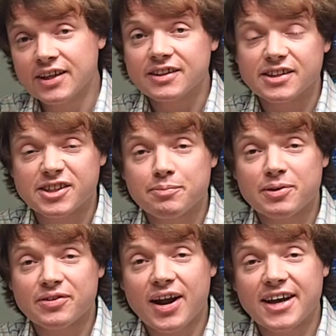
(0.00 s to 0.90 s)
the
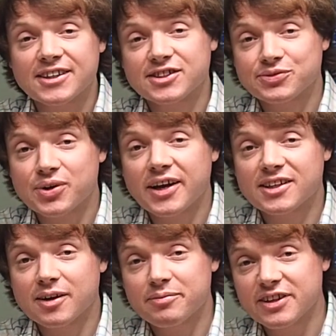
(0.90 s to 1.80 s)
simpler it is to write
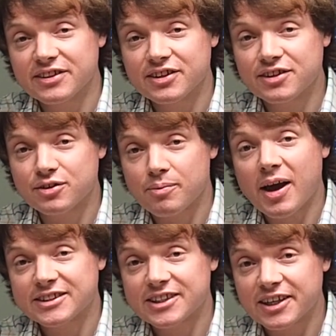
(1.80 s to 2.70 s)
something that's
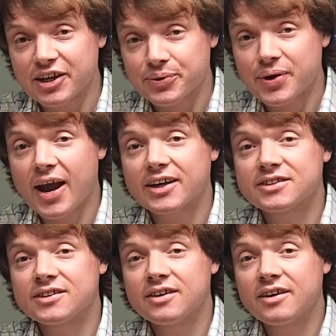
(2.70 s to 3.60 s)
grammatically
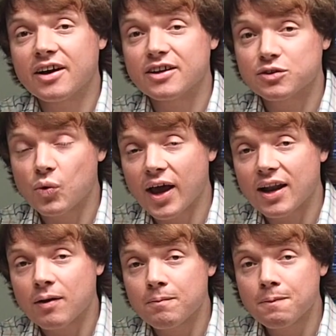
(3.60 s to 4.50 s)
correct as
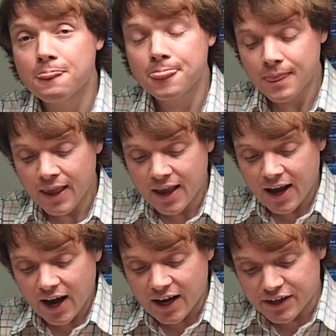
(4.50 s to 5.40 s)
well.
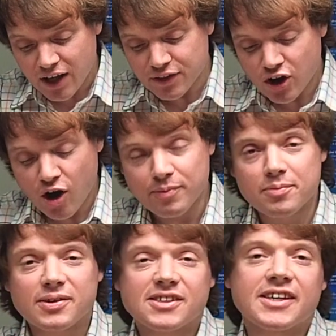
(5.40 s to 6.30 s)
Another common
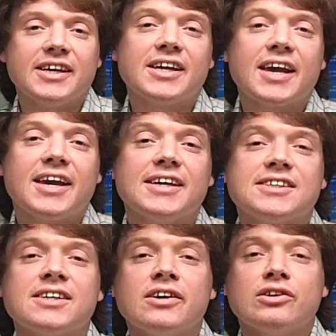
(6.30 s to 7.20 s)
mistake
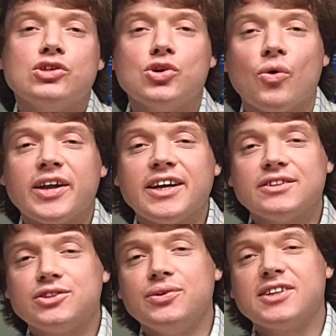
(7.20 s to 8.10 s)
is joining
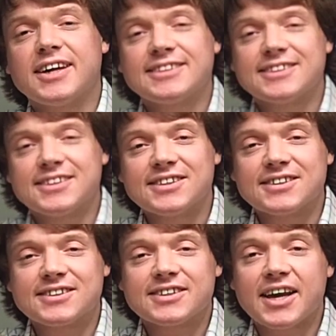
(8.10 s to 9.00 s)
two
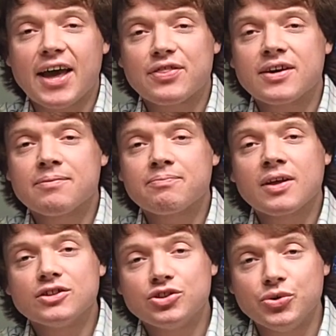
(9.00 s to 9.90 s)
sentences together,
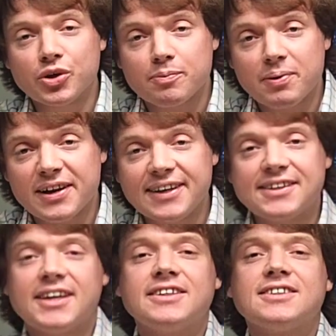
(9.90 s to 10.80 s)
two complete
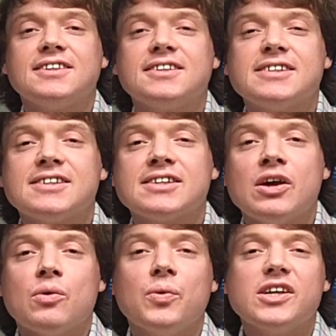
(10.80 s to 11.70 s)
sentences,
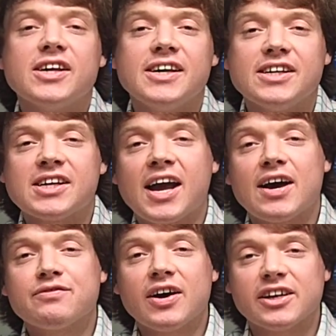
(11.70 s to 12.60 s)
which each
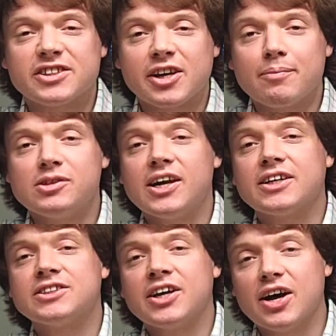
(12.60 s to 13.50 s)
have a
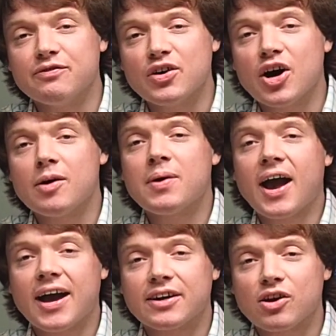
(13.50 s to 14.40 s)
subject, a verb,
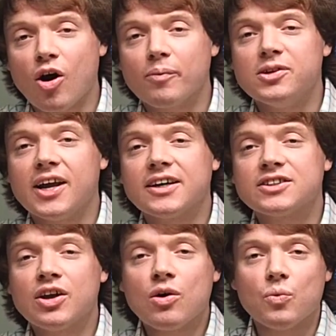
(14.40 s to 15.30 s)
and an
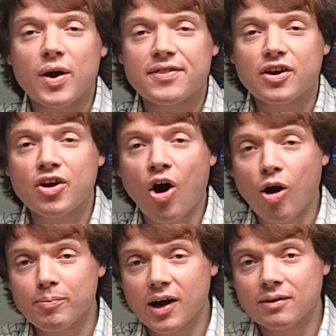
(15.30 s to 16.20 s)
object with a
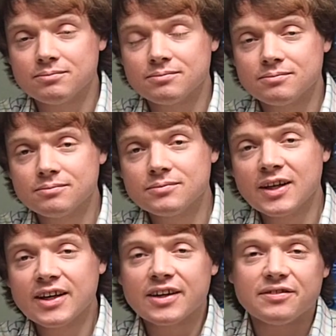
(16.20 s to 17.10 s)
comma.
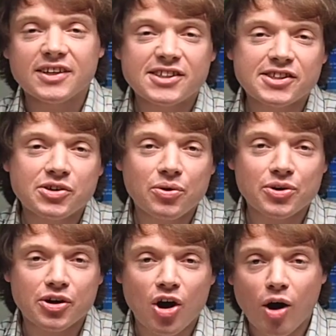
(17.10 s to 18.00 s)
This is called
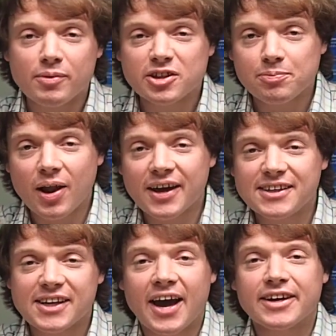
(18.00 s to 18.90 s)
a comma
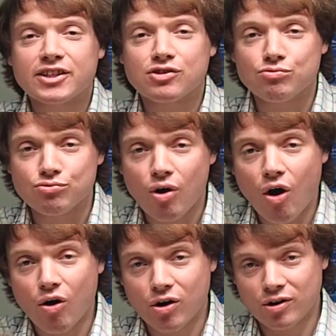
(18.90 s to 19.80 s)
splice, and it's
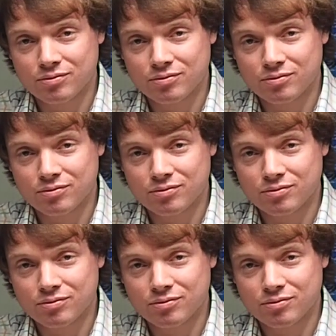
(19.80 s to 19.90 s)
wrong.